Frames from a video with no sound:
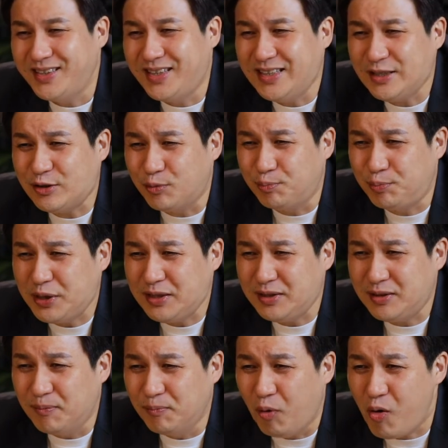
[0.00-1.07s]
they need to
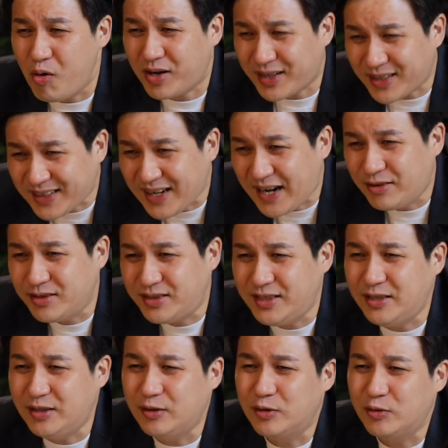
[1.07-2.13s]
bring more
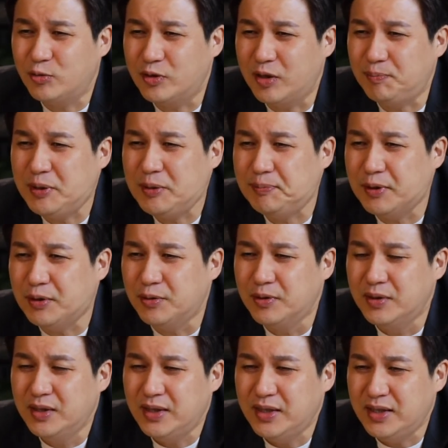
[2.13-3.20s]
clarity to the people